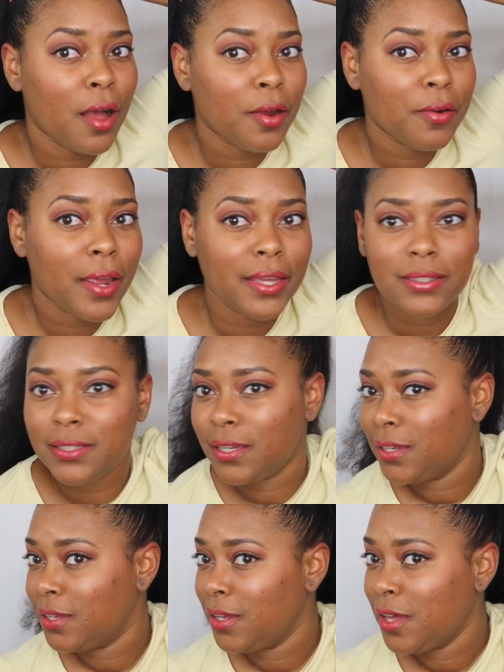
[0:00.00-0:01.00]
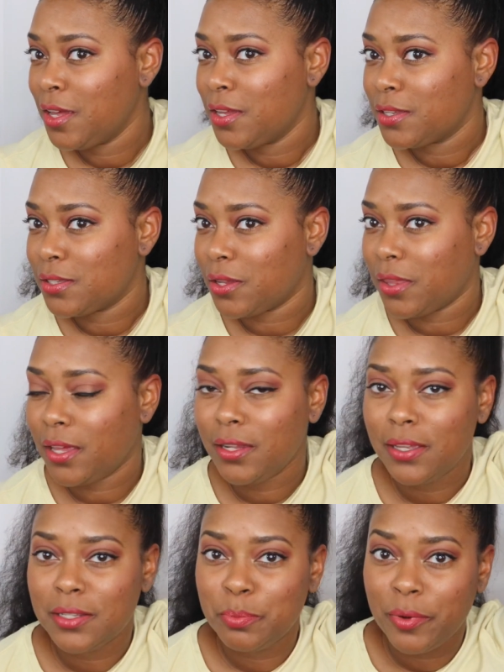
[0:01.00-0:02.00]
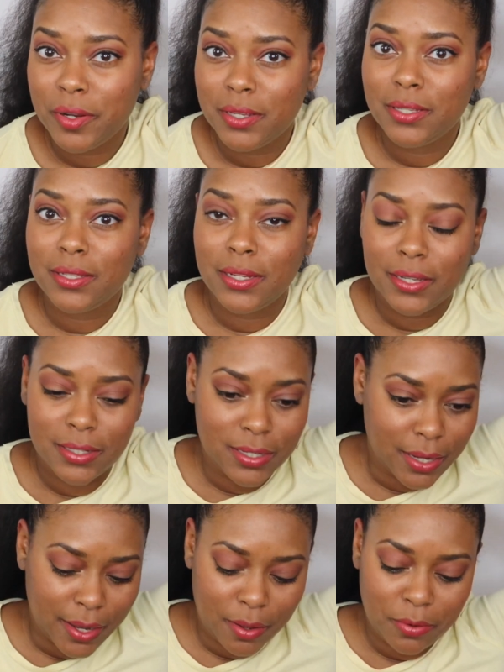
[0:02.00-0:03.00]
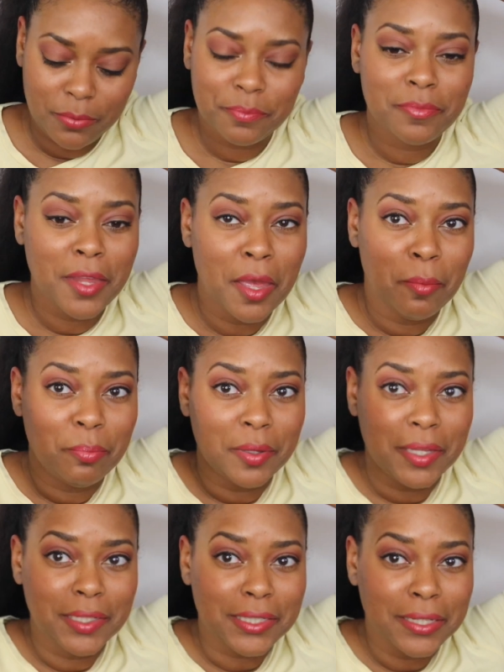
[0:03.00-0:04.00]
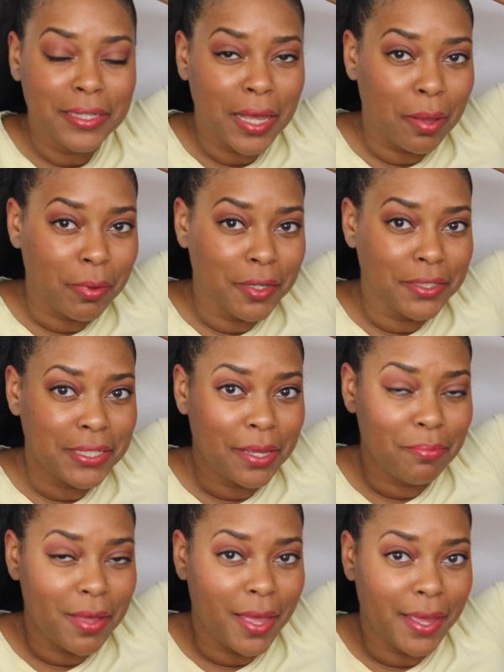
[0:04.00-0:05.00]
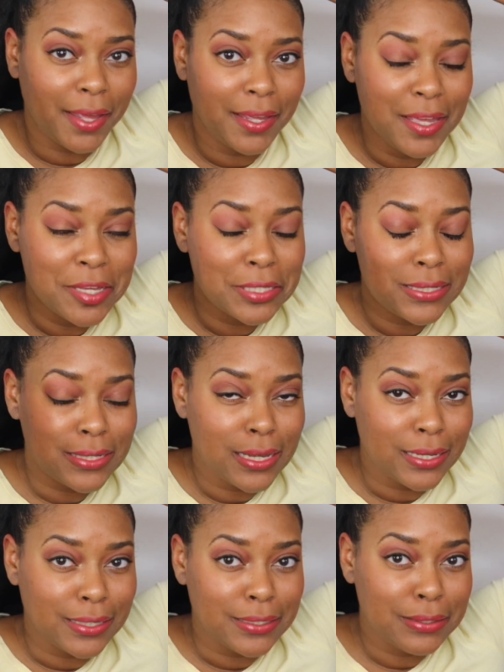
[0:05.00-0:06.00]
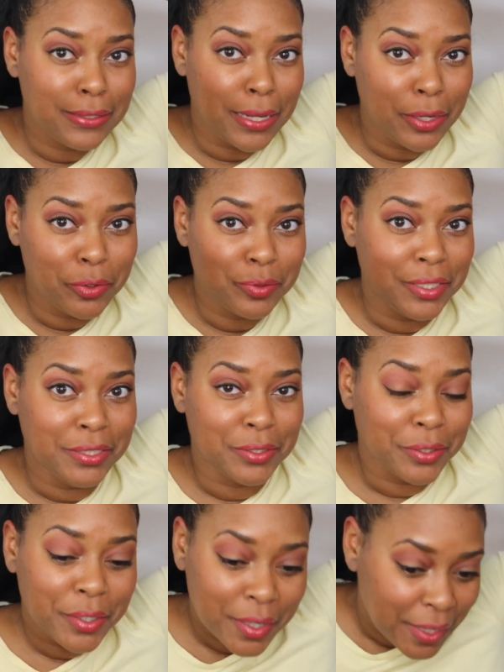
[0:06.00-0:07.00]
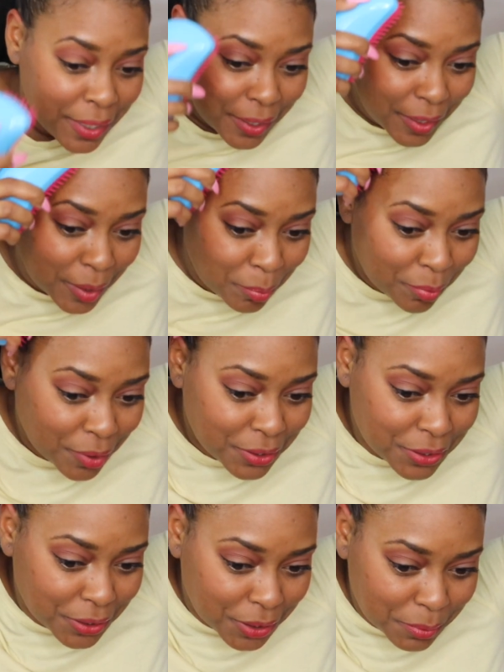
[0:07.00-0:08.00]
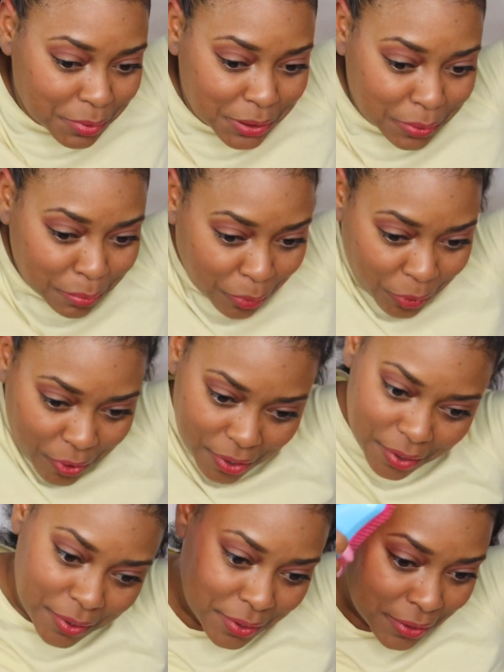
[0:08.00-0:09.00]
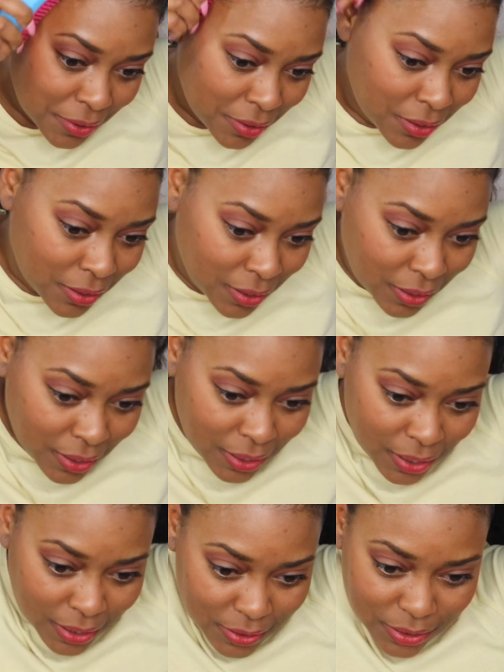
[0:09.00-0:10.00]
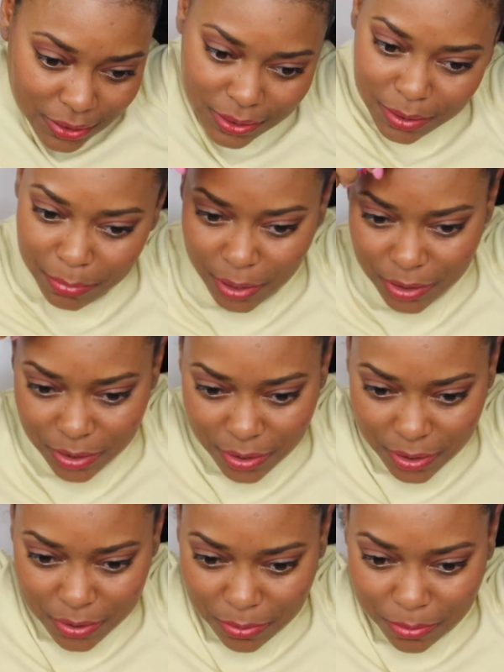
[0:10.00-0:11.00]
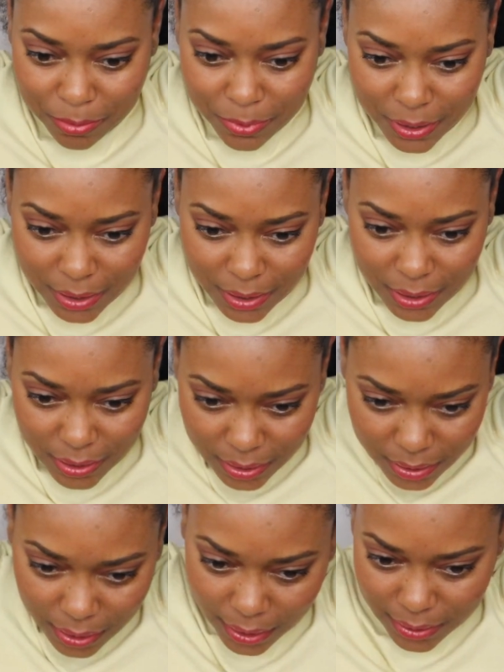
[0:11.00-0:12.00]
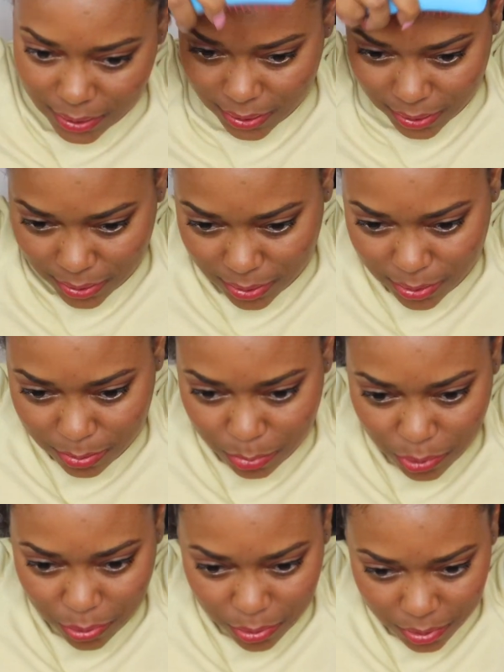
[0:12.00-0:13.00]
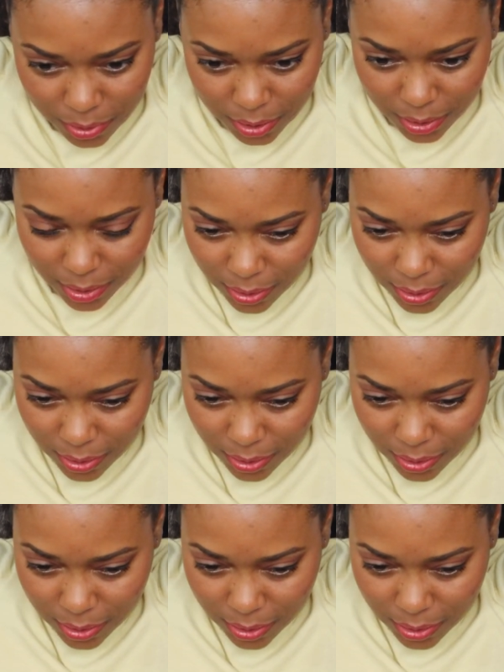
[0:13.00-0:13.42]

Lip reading: Alright, so that looks pretty slick down, but I'm gonna take my son's Tangle Teezer and brush it up some more just to make sure it's really nice and smooth.